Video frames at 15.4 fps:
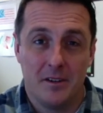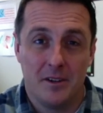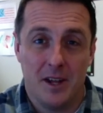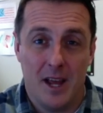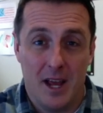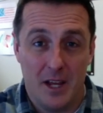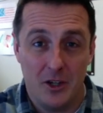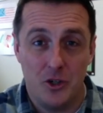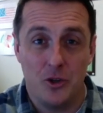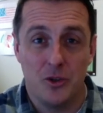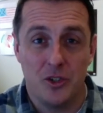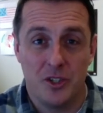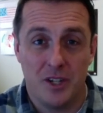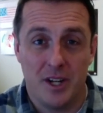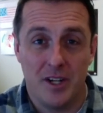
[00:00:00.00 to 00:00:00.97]
as you're
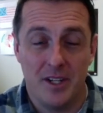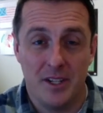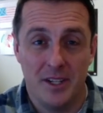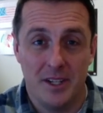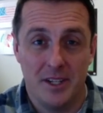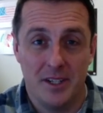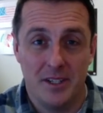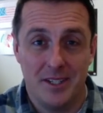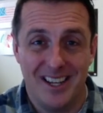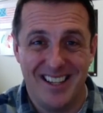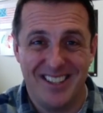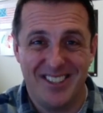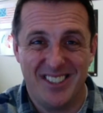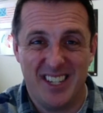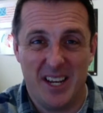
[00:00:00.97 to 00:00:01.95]
studying, take
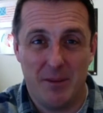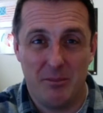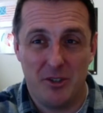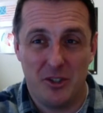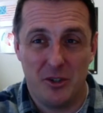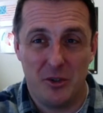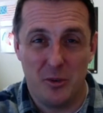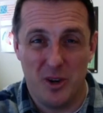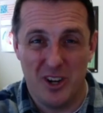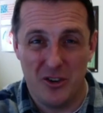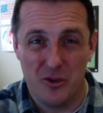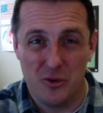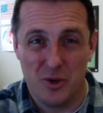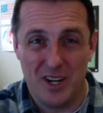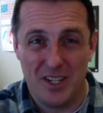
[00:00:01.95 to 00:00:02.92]
steps to
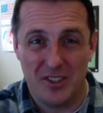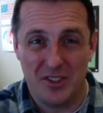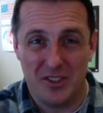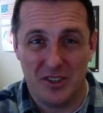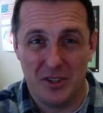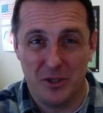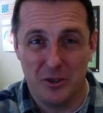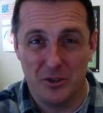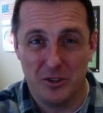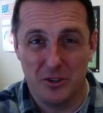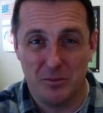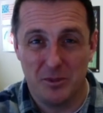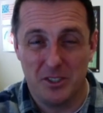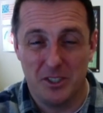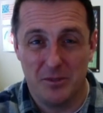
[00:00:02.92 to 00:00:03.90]
address those
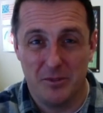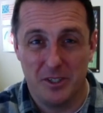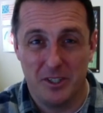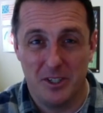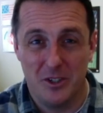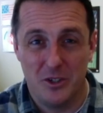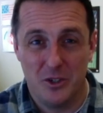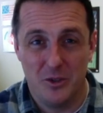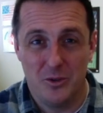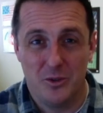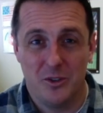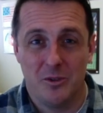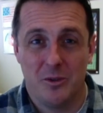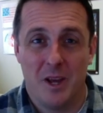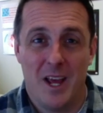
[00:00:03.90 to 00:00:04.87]
specific
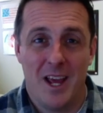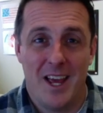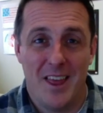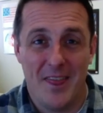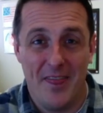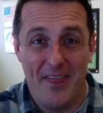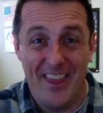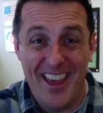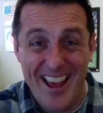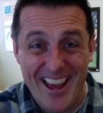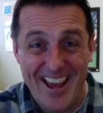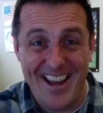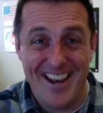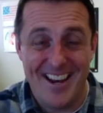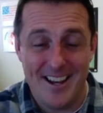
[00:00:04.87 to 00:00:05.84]
issues.
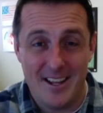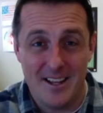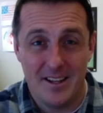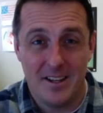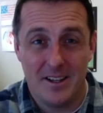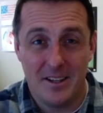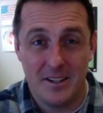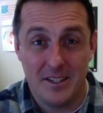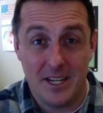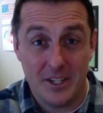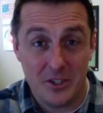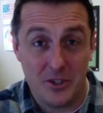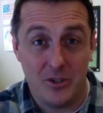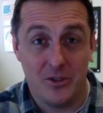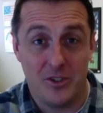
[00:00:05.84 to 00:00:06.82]
Then
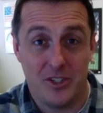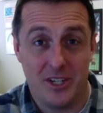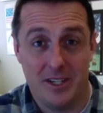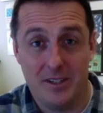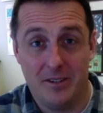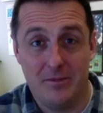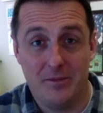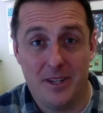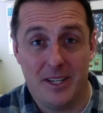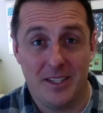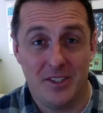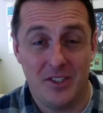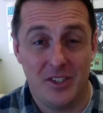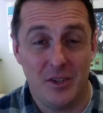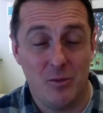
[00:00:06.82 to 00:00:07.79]
test yourself and
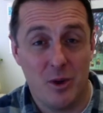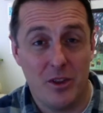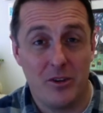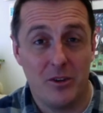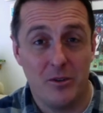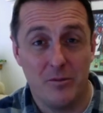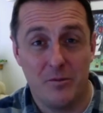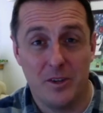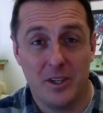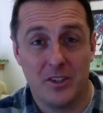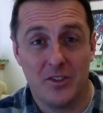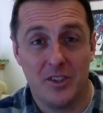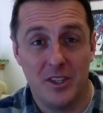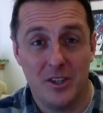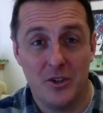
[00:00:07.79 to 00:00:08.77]
see whether you fix
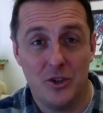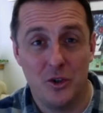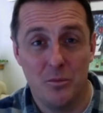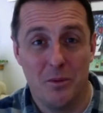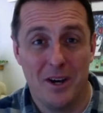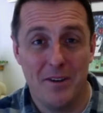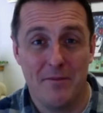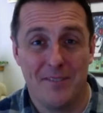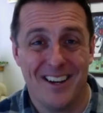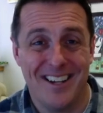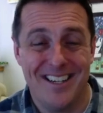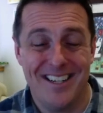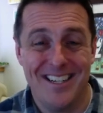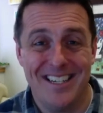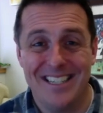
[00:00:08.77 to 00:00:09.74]
the issue by
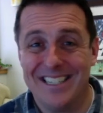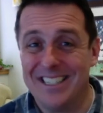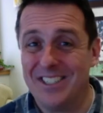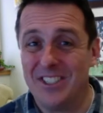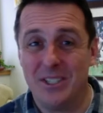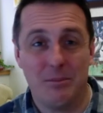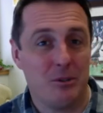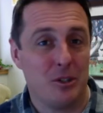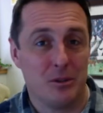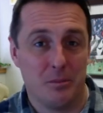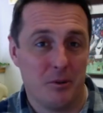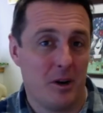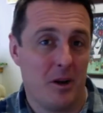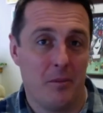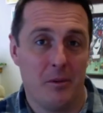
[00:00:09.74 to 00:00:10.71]
finding a similar
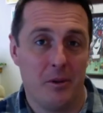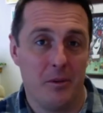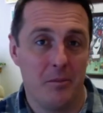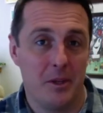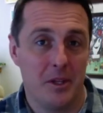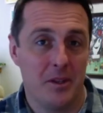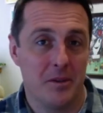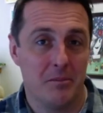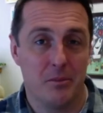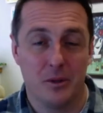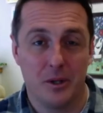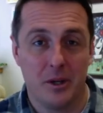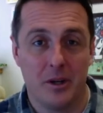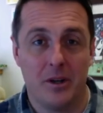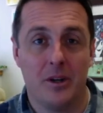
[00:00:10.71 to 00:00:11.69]
problem in the book